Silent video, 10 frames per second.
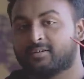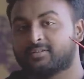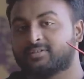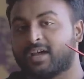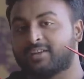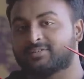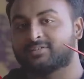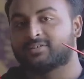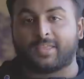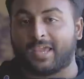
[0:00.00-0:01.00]

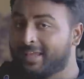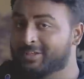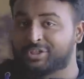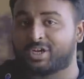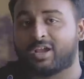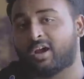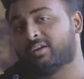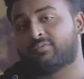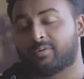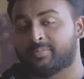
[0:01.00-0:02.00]
Stylus. Hey, this is
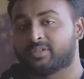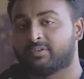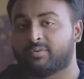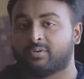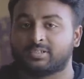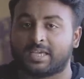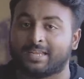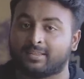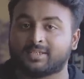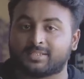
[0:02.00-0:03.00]
Shreehari from Mr Phones
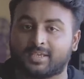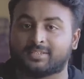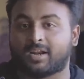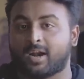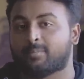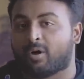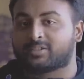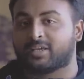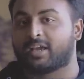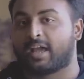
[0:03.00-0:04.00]
and this is an
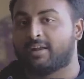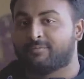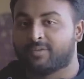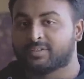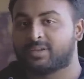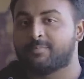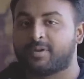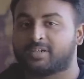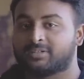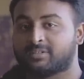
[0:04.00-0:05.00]
unboxing and first
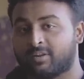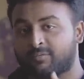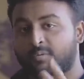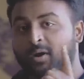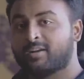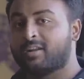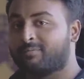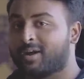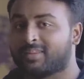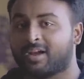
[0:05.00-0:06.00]
impressions, and if you're wondering
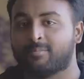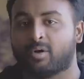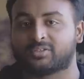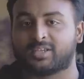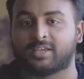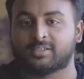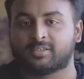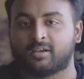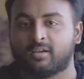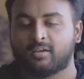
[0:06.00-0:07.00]
where the unboxing
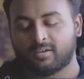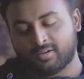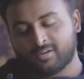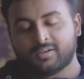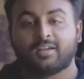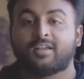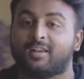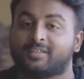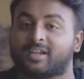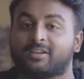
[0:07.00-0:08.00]
is,
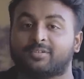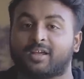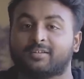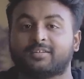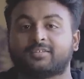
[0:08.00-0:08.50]
let's get to that.